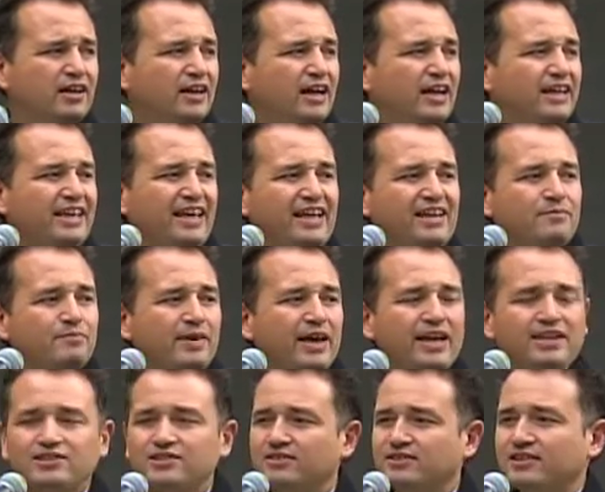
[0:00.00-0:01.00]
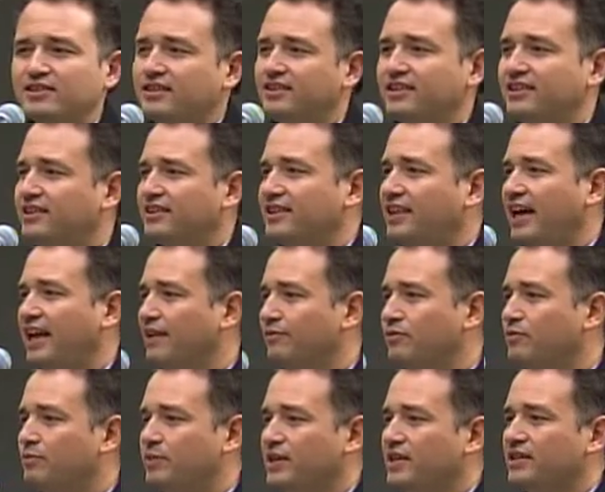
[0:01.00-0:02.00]
I can't imagine that ever
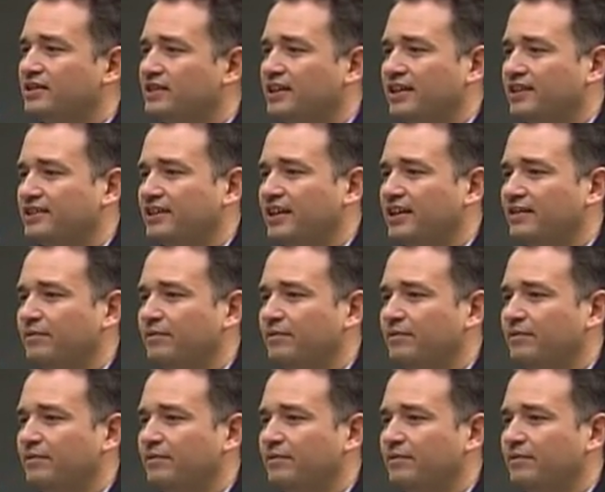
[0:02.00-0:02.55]
being like that.